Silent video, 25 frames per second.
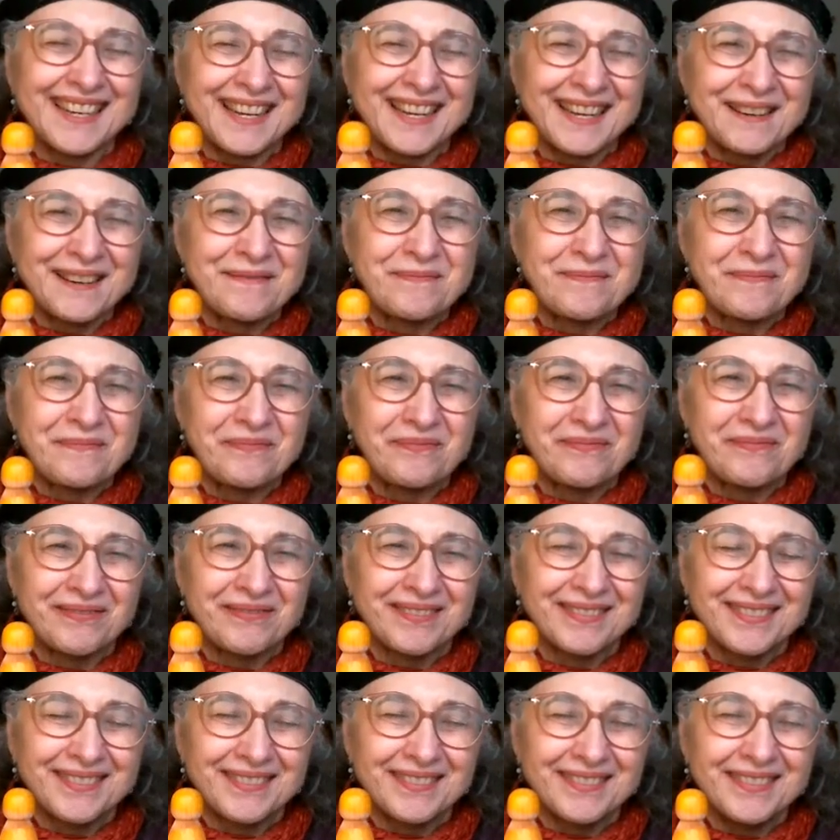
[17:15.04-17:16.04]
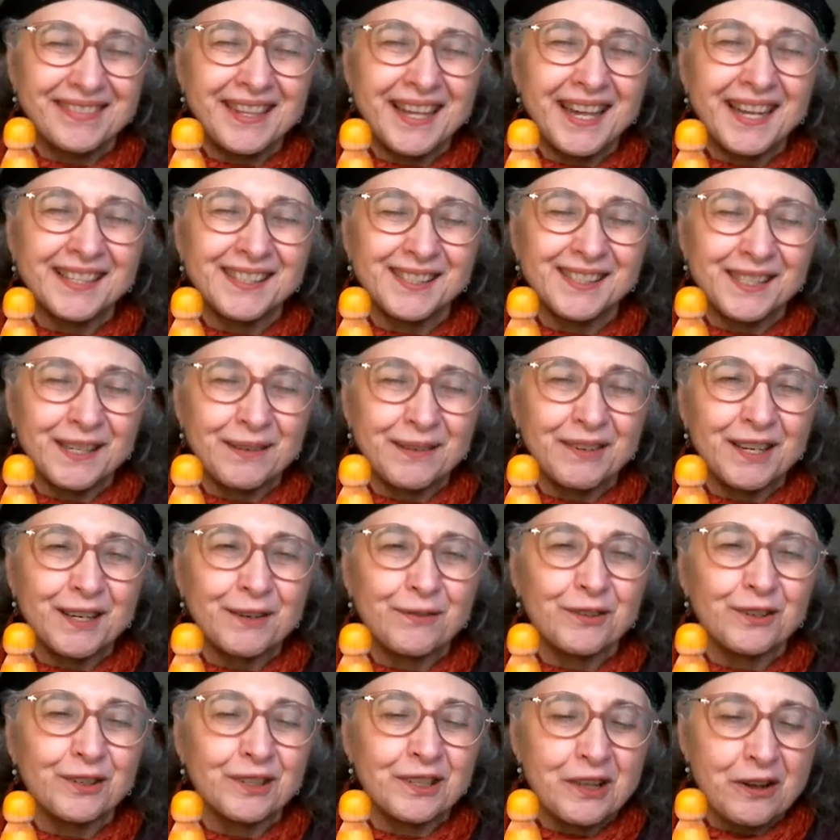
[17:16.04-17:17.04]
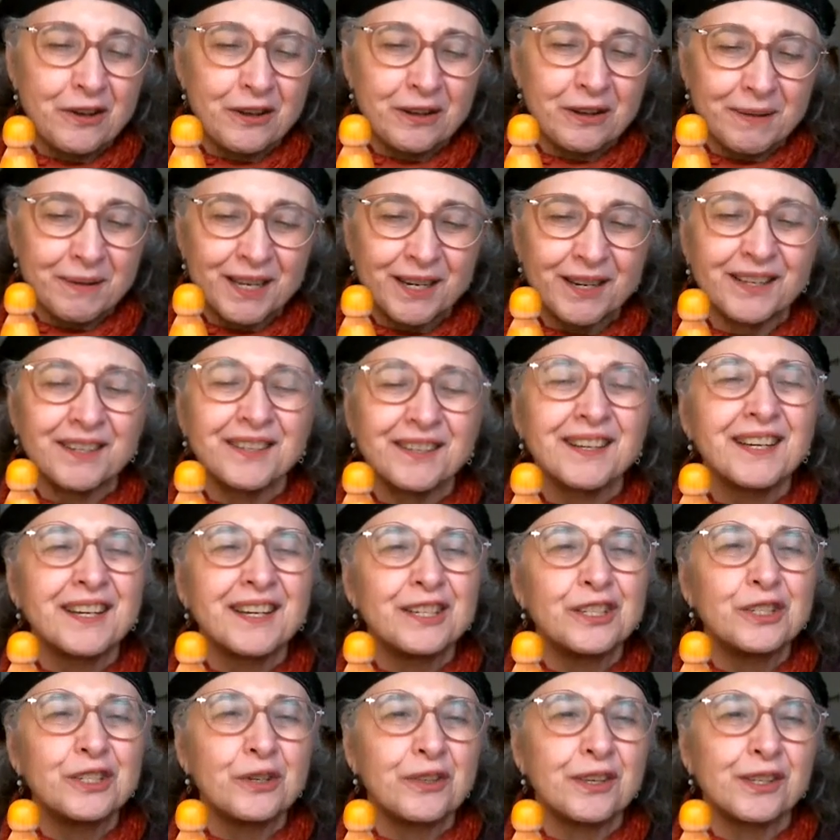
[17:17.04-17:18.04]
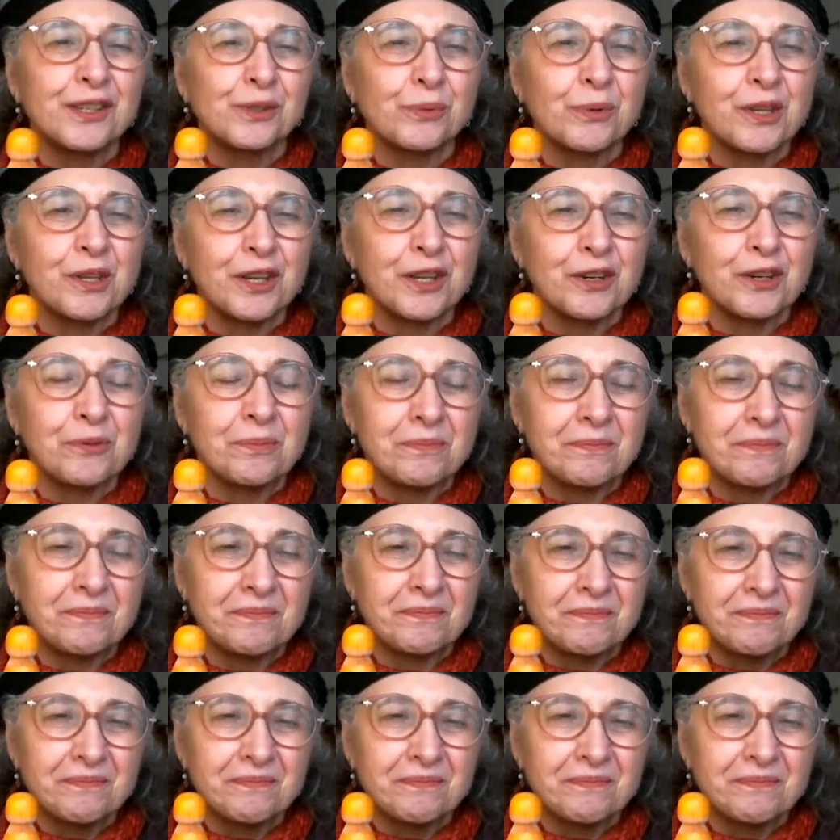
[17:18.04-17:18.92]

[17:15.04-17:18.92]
I am. Thanks, Tzivia, for allowing me to do this with you.